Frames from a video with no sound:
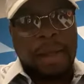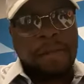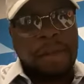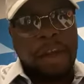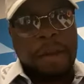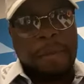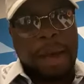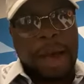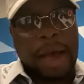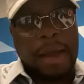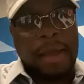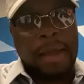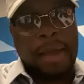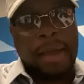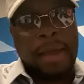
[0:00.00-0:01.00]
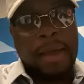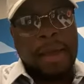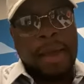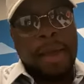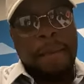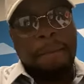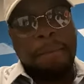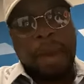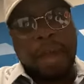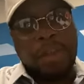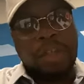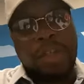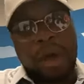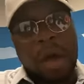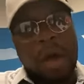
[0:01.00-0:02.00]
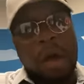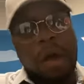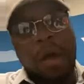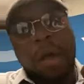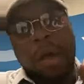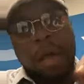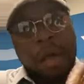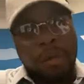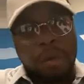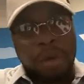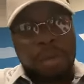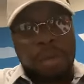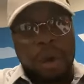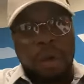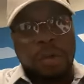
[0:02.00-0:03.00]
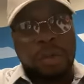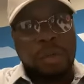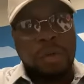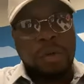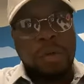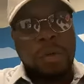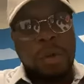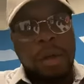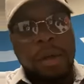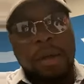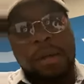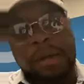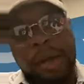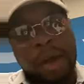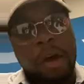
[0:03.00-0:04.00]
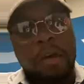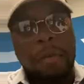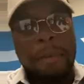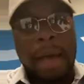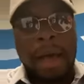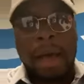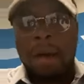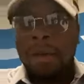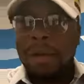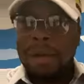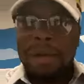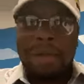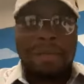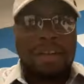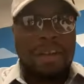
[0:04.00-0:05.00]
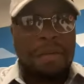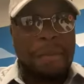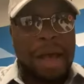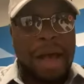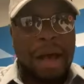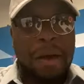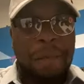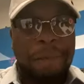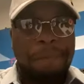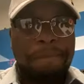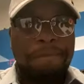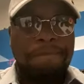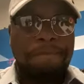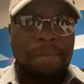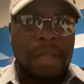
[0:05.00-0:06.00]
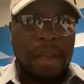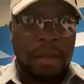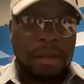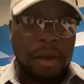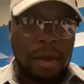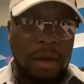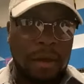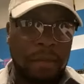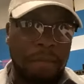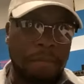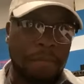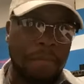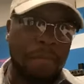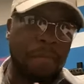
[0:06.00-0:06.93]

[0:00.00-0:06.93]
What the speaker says: Let's get them out of here. Bless y'all. And we'll talk soon. Count them out. Let's get them out. Thank y'all.